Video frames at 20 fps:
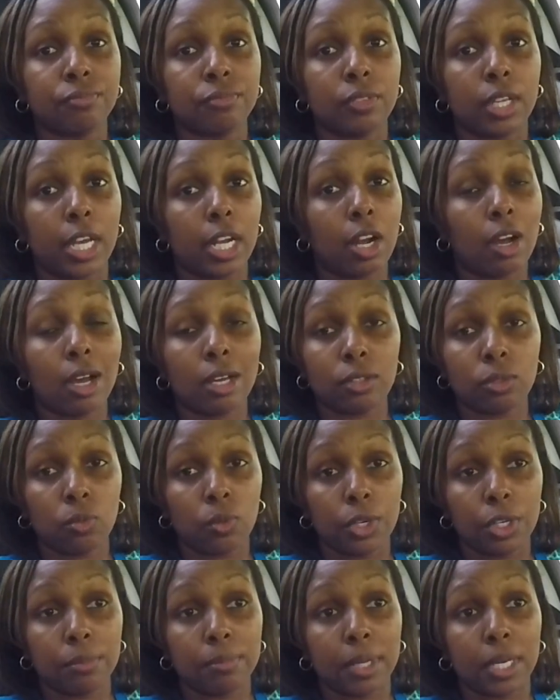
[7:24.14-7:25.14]
and I don't have to
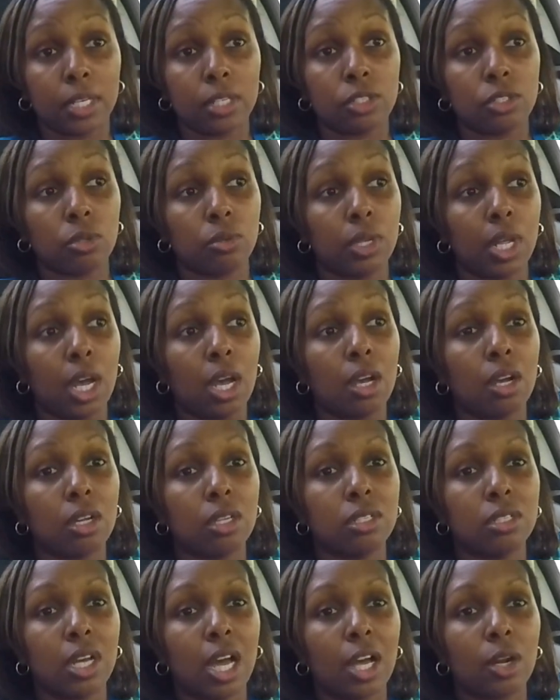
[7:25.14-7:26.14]
worry about it. So
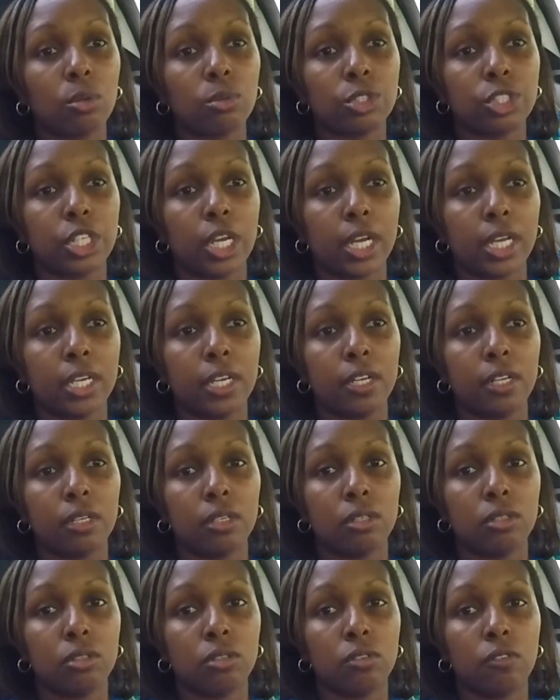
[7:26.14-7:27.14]
I don't check it
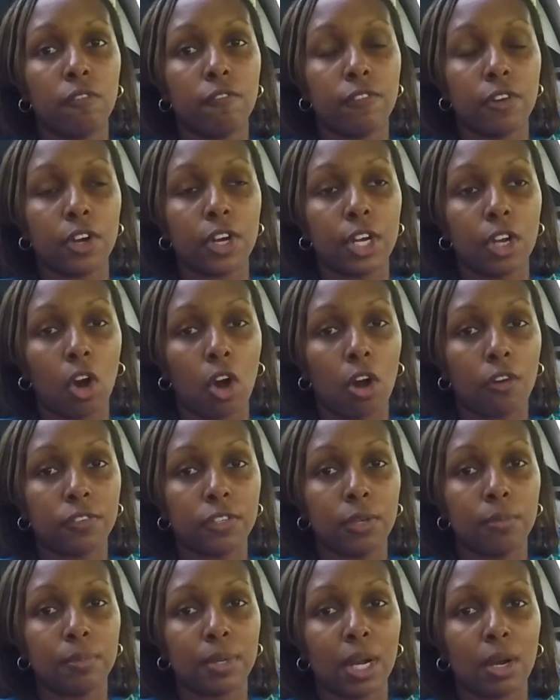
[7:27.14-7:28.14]
very
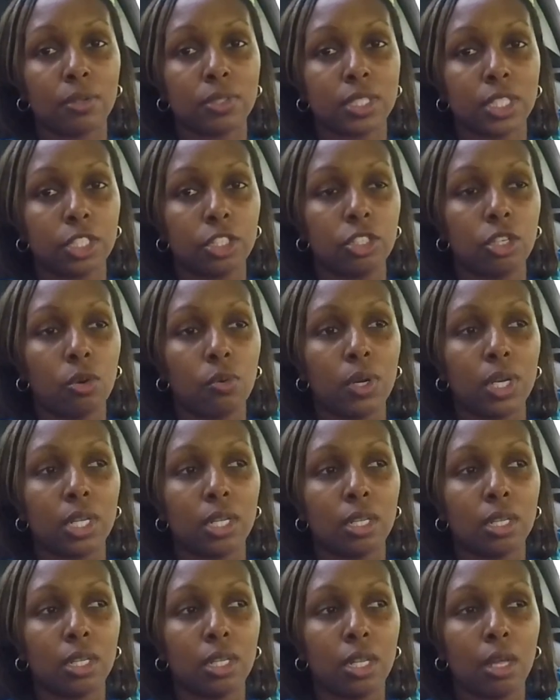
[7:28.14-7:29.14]
often, but I was like, you know
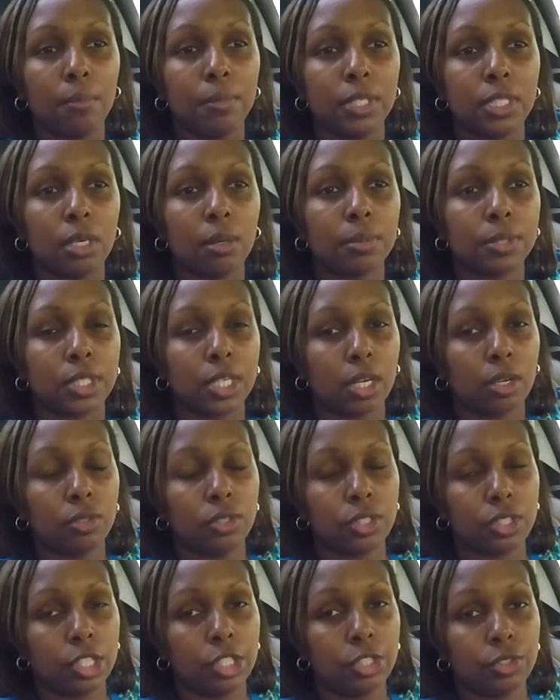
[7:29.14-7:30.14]
what? Let me double check
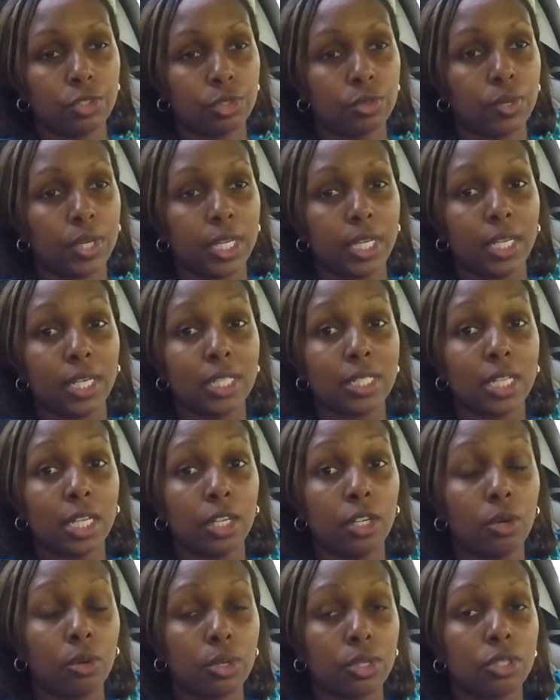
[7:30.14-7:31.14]
on this interest rate. And as I
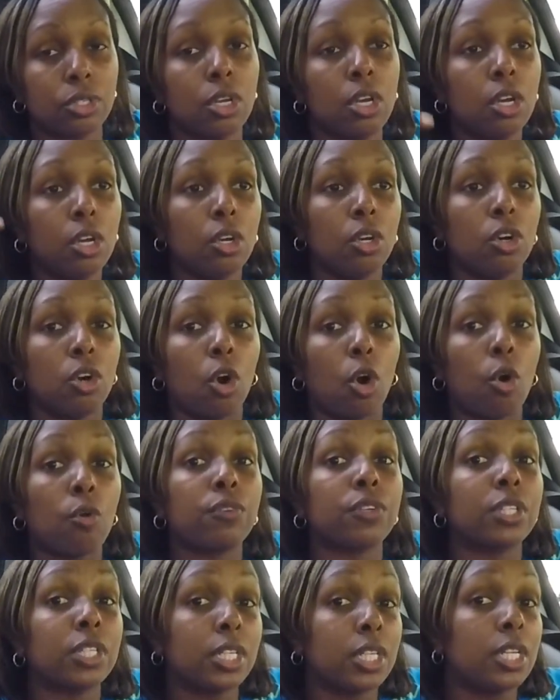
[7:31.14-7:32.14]
noticed,
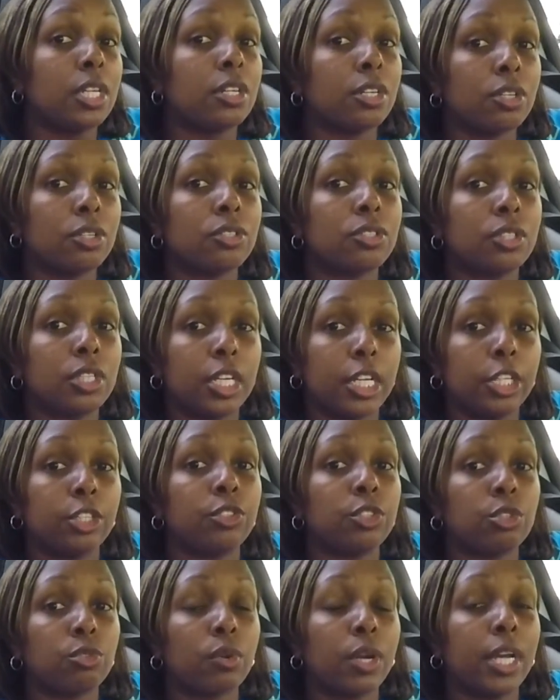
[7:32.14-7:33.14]
over the years, the
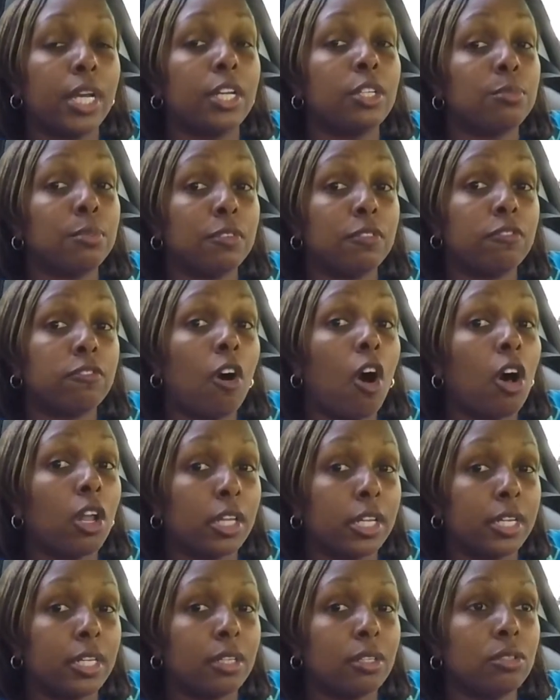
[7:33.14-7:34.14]
interest rate has been
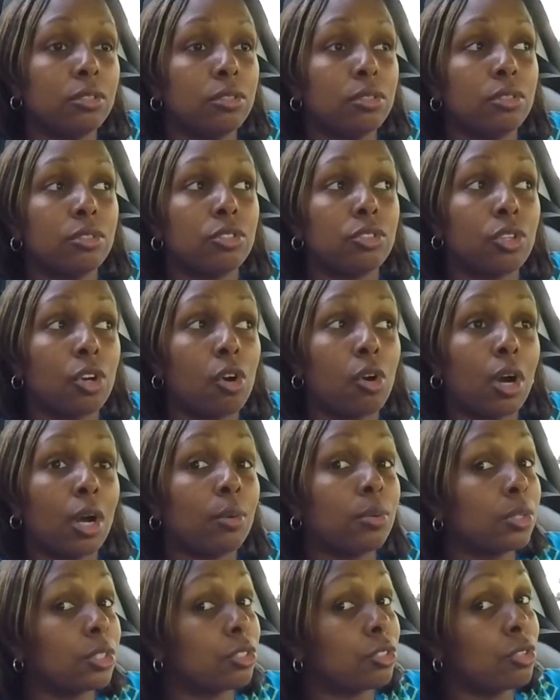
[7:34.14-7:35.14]
falling. So I
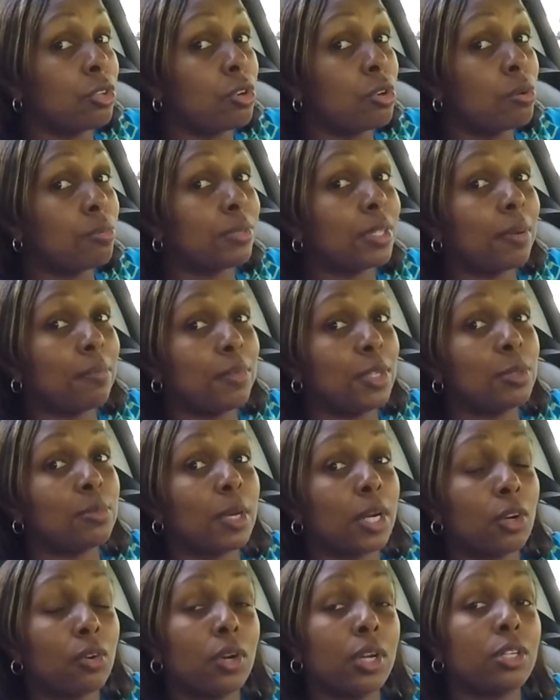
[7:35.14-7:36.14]
would assume that means
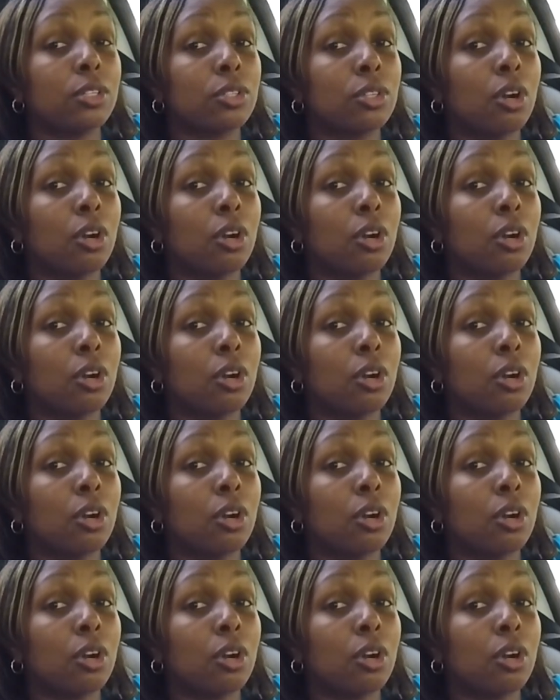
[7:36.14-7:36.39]
my credit